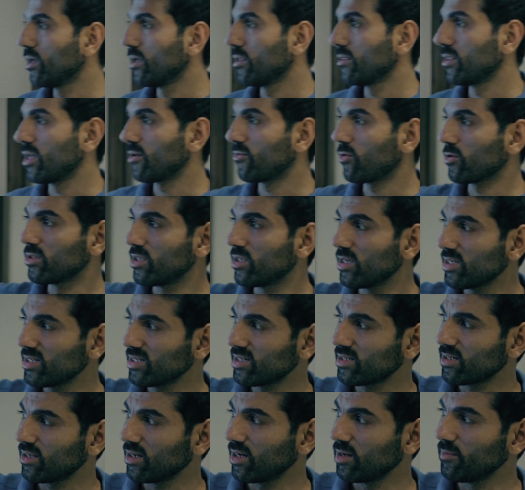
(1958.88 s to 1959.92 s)
Therefore,
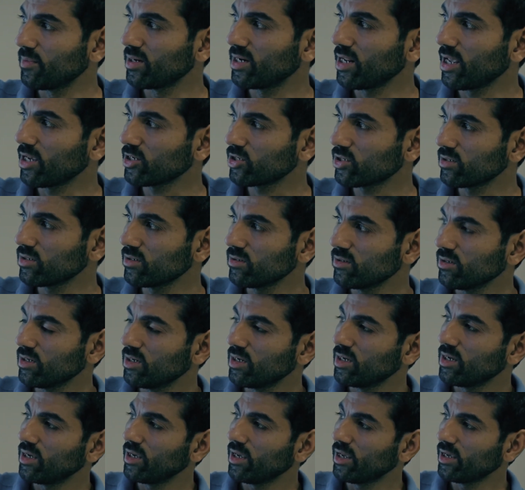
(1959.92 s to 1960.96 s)
this limitation
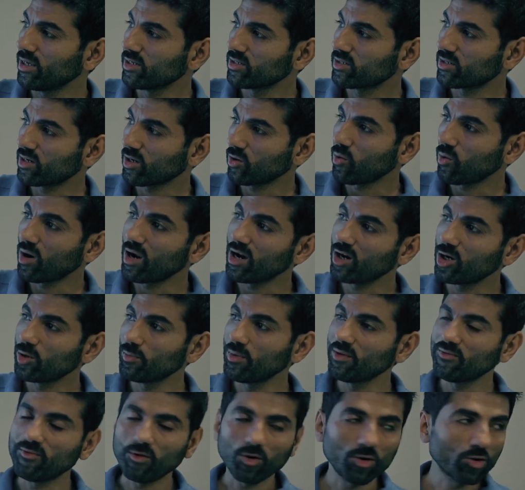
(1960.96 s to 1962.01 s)
is required to
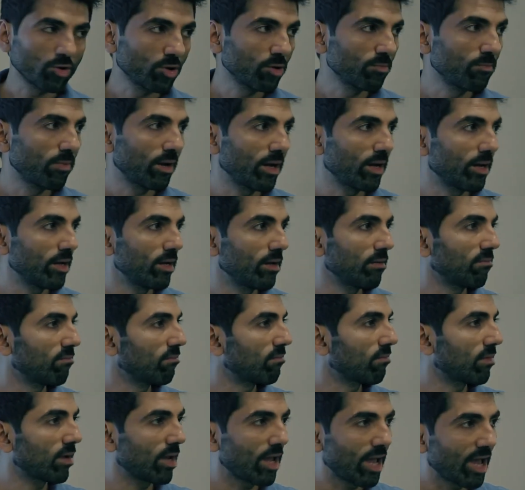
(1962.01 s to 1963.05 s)
be followed by
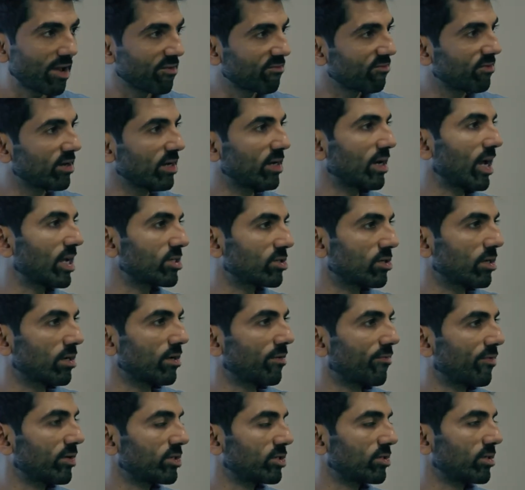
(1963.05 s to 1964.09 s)
every natural
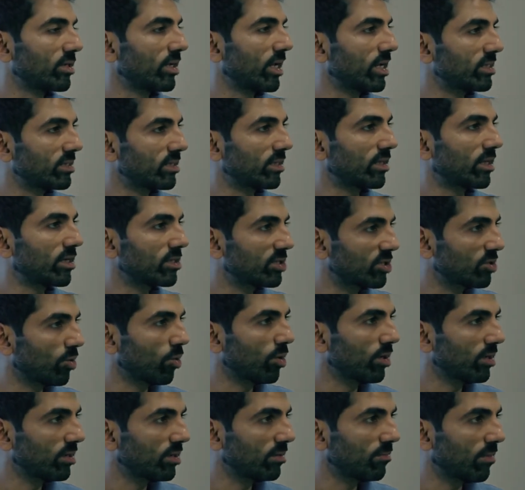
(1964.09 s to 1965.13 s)
refrigerant AC that is
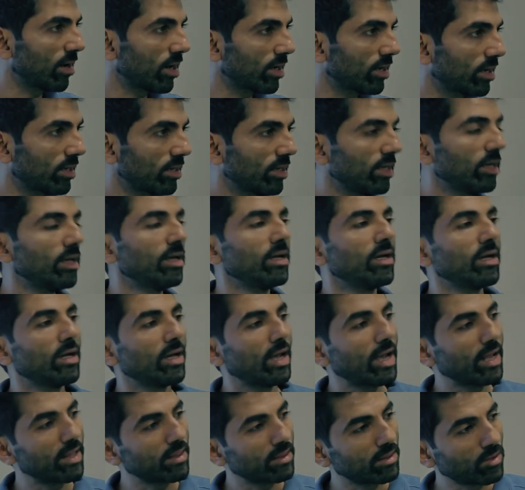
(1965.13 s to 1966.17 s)
sold in the market,
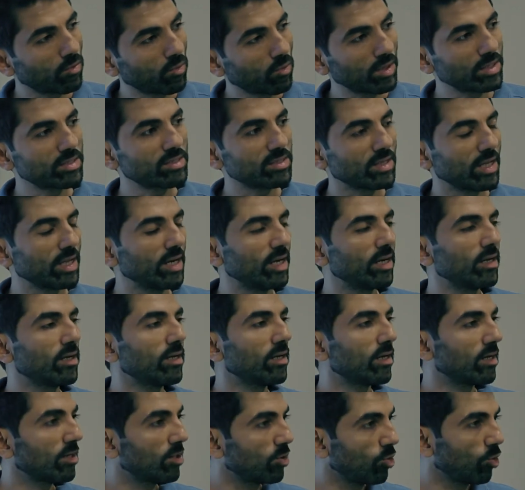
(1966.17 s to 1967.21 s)
and the ones in
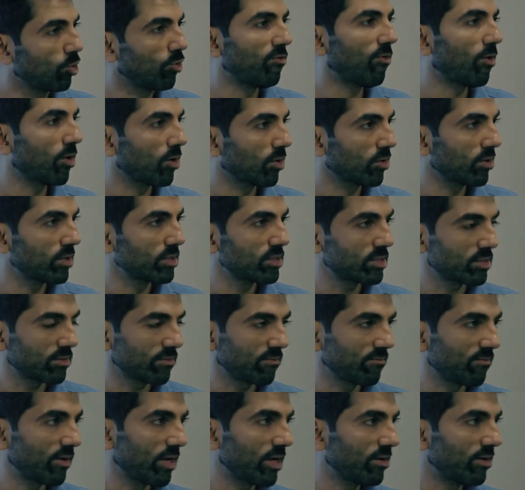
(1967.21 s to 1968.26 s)
India do follow this
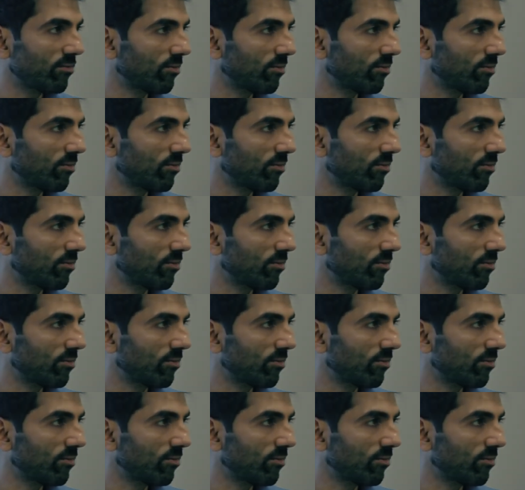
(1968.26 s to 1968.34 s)
very,